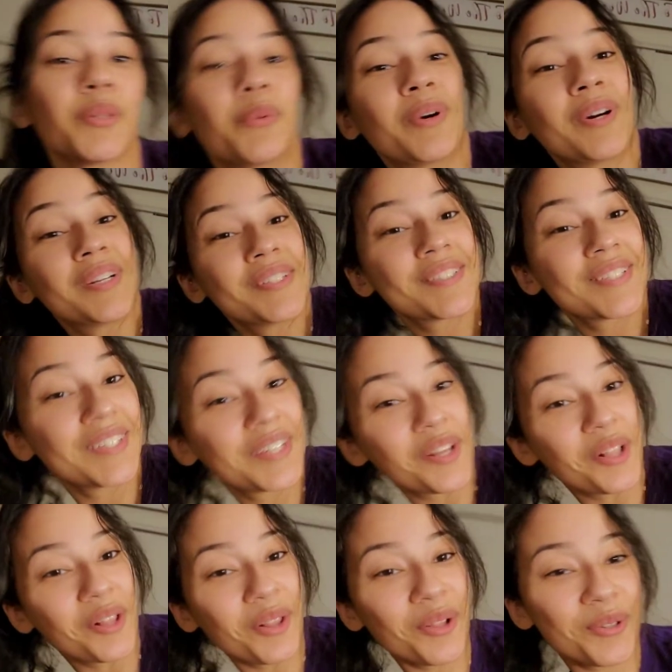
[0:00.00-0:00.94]
The wedding's
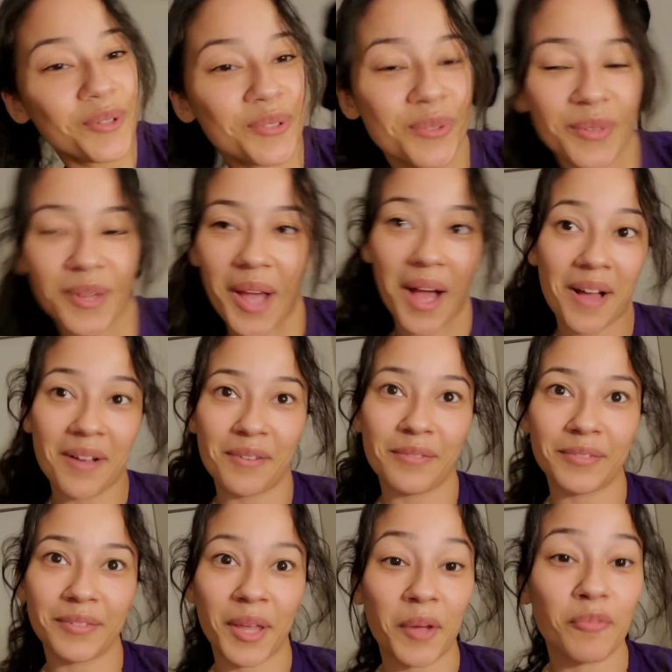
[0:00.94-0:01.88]
getting close. We
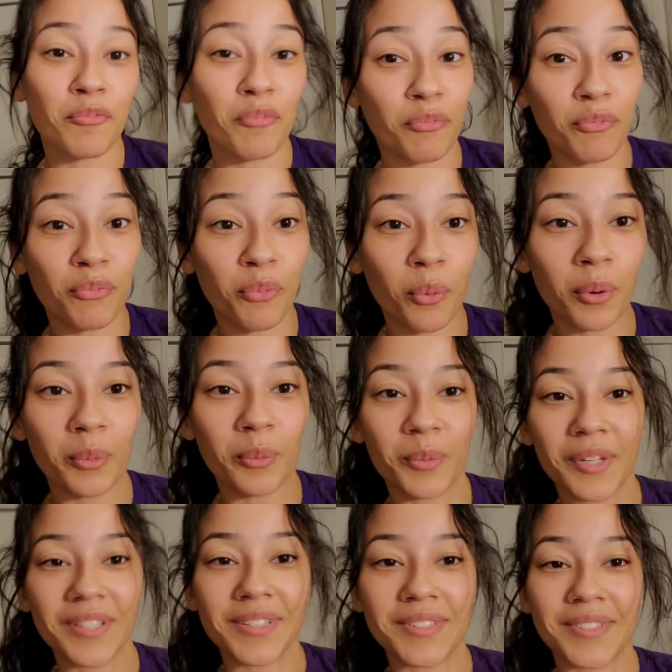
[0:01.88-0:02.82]
have like four
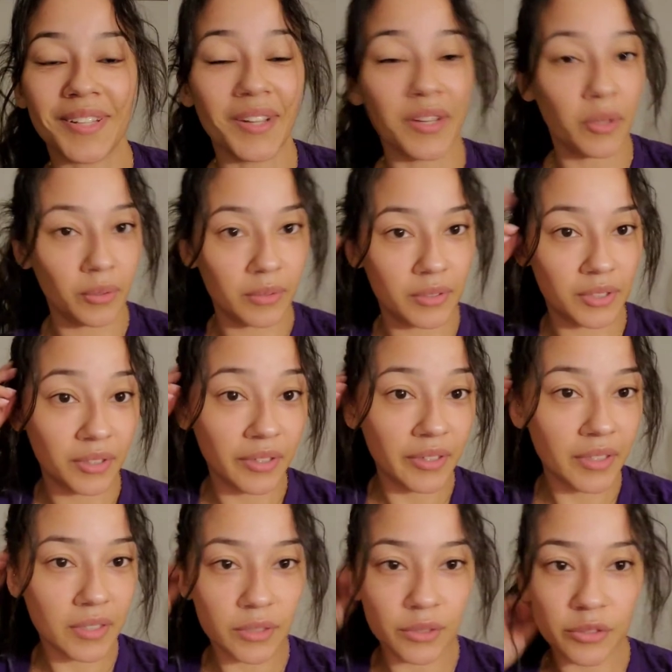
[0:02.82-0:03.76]
weeks now.
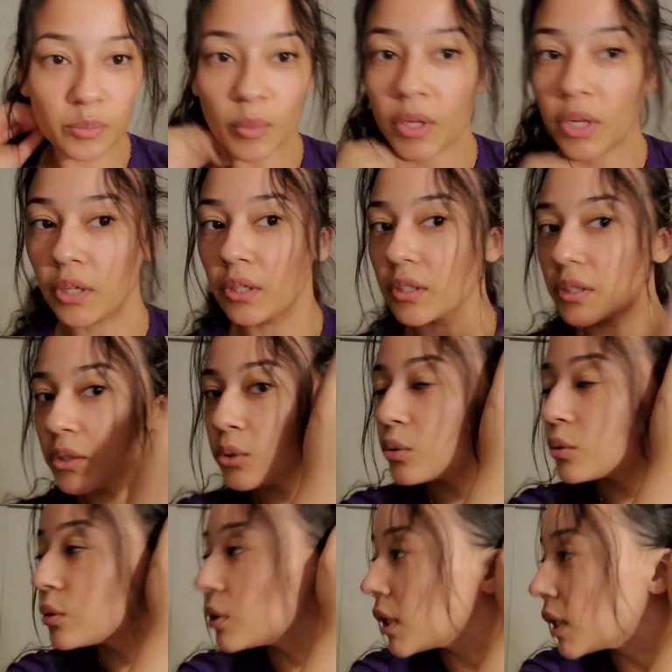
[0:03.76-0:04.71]
Sorry, excuse my hair. It's
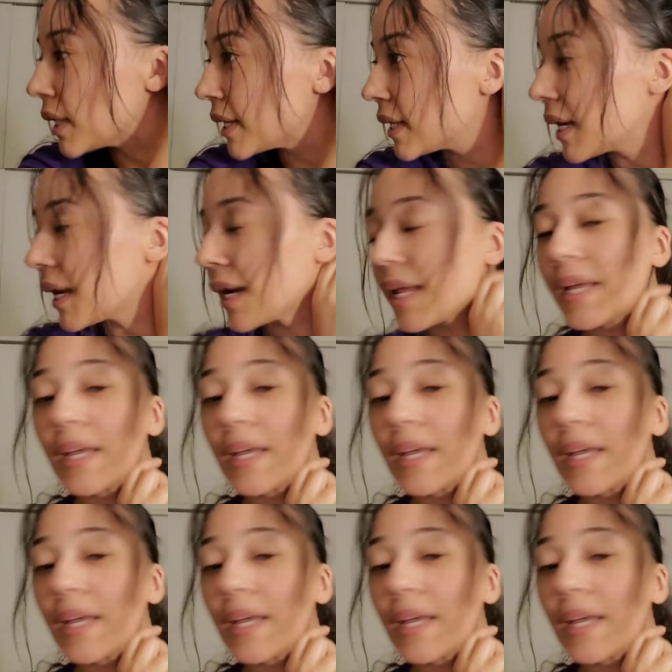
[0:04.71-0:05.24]
late at